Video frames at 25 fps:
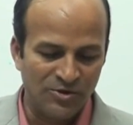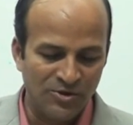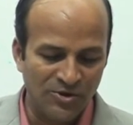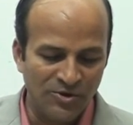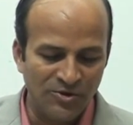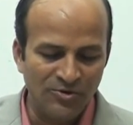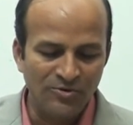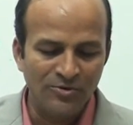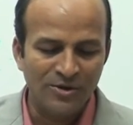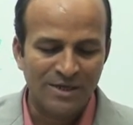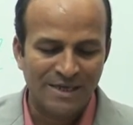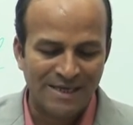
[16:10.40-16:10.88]

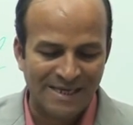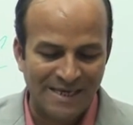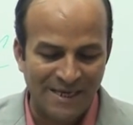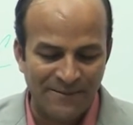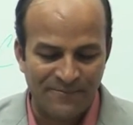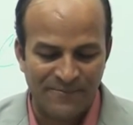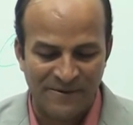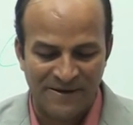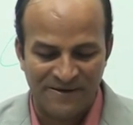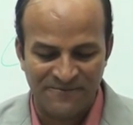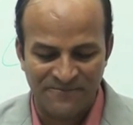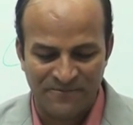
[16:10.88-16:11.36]
you
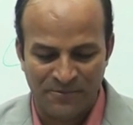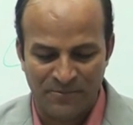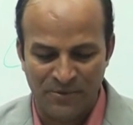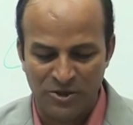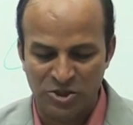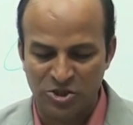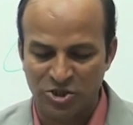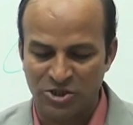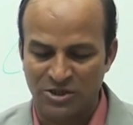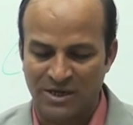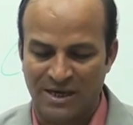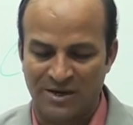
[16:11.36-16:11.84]
keep
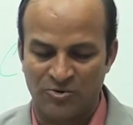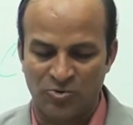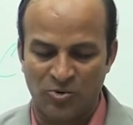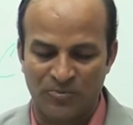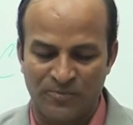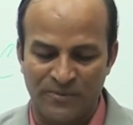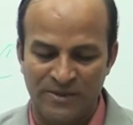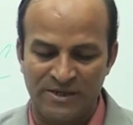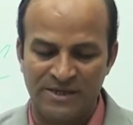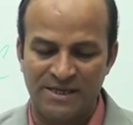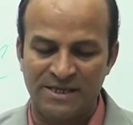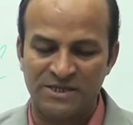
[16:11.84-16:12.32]
information or
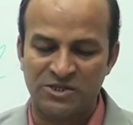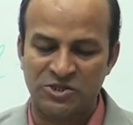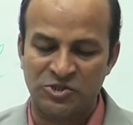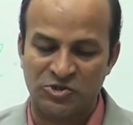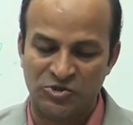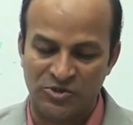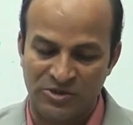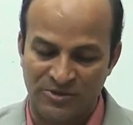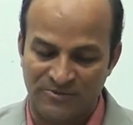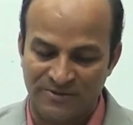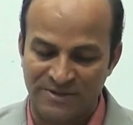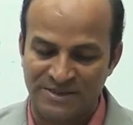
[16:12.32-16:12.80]
opinions
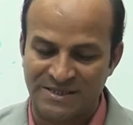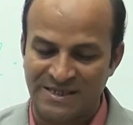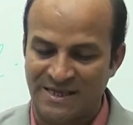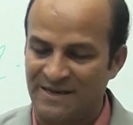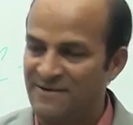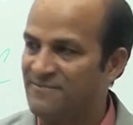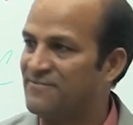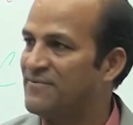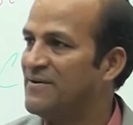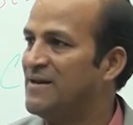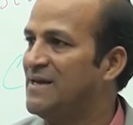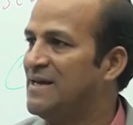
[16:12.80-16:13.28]
to
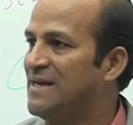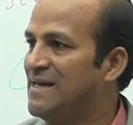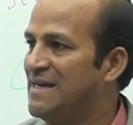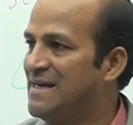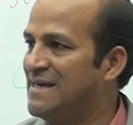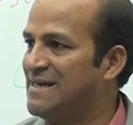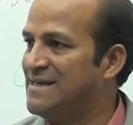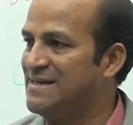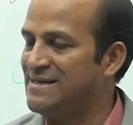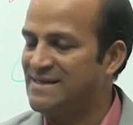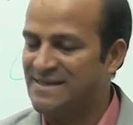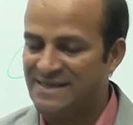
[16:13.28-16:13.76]
yourself
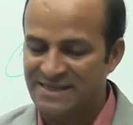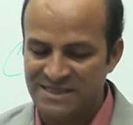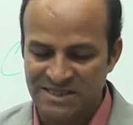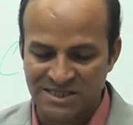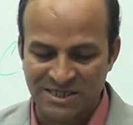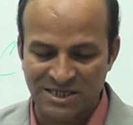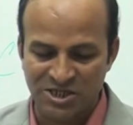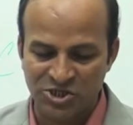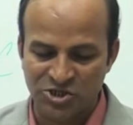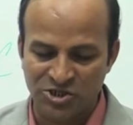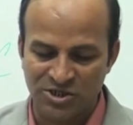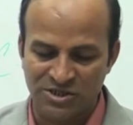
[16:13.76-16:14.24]
in
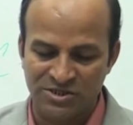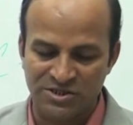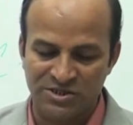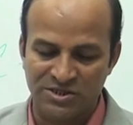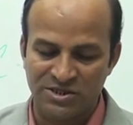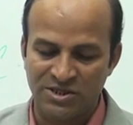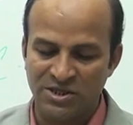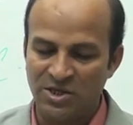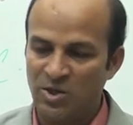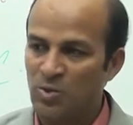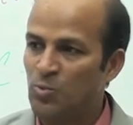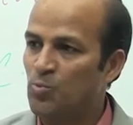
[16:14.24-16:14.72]

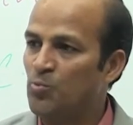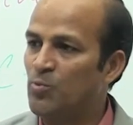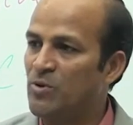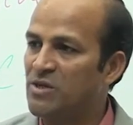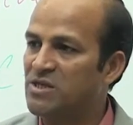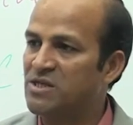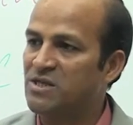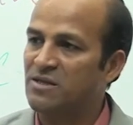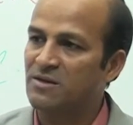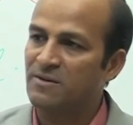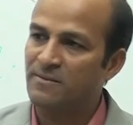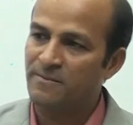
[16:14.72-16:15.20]
discussions
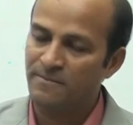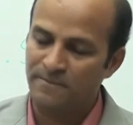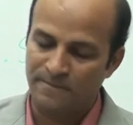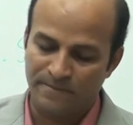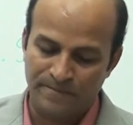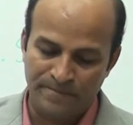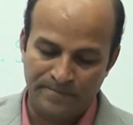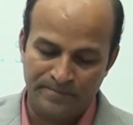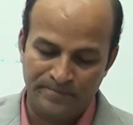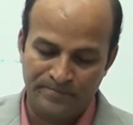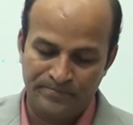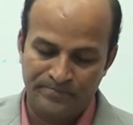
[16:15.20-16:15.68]
with
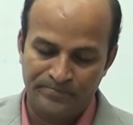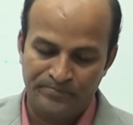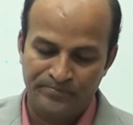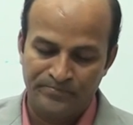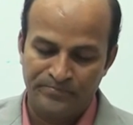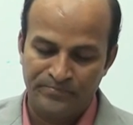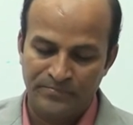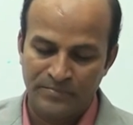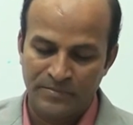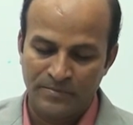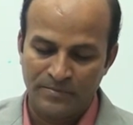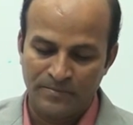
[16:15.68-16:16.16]

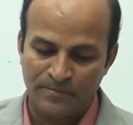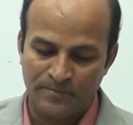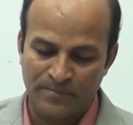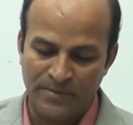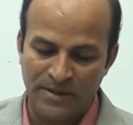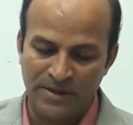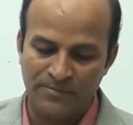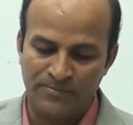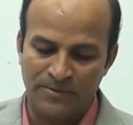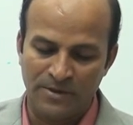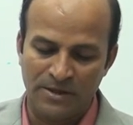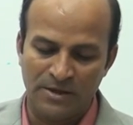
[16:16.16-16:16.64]

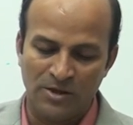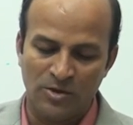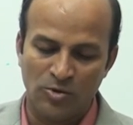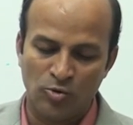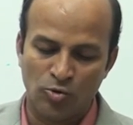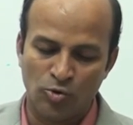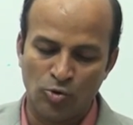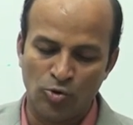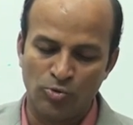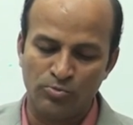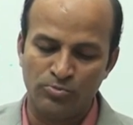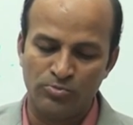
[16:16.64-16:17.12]
people
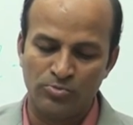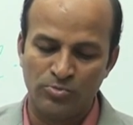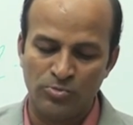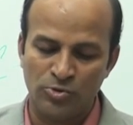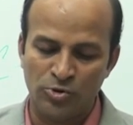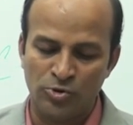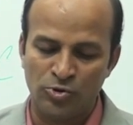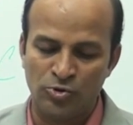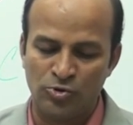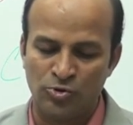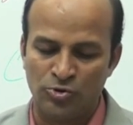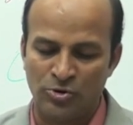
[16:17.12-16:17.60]
whom
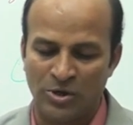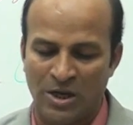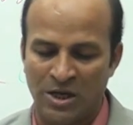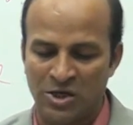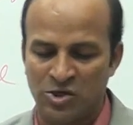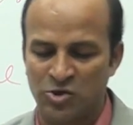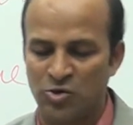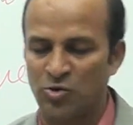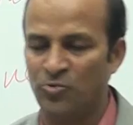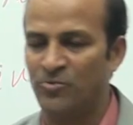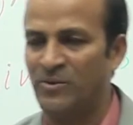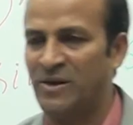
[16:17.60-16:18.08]
you do
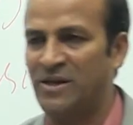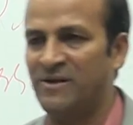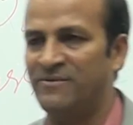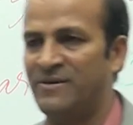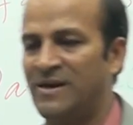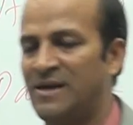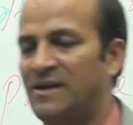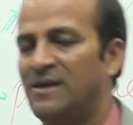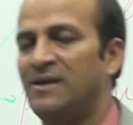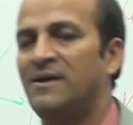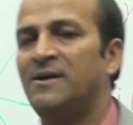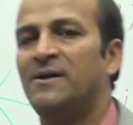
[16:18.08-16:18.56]
not know very
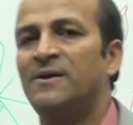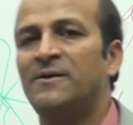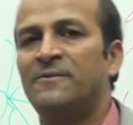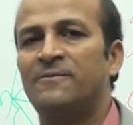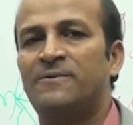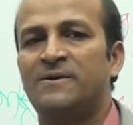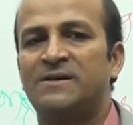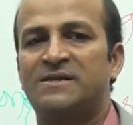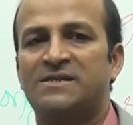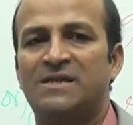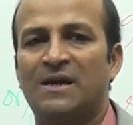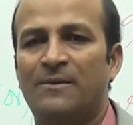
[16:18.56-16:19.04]
well?
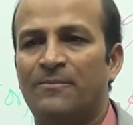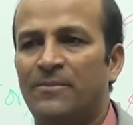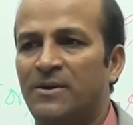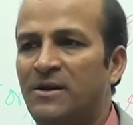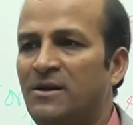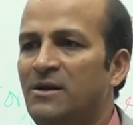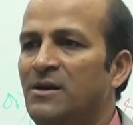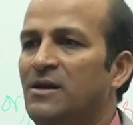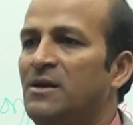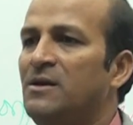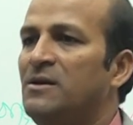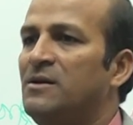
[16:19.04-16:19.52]
For
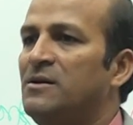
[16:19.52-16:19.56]
example,